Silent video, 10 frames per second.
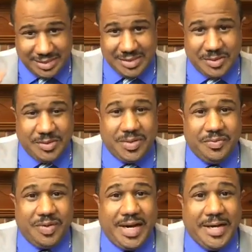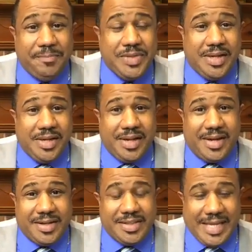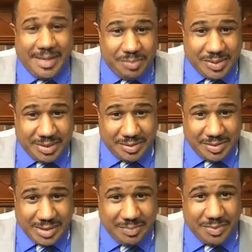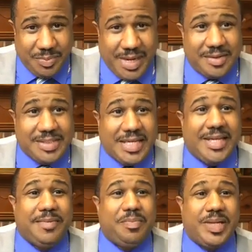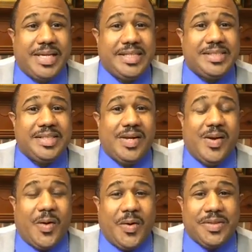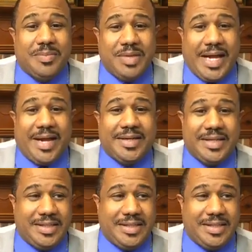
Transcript: And so you can find of that particular subject matter taking place on the blog.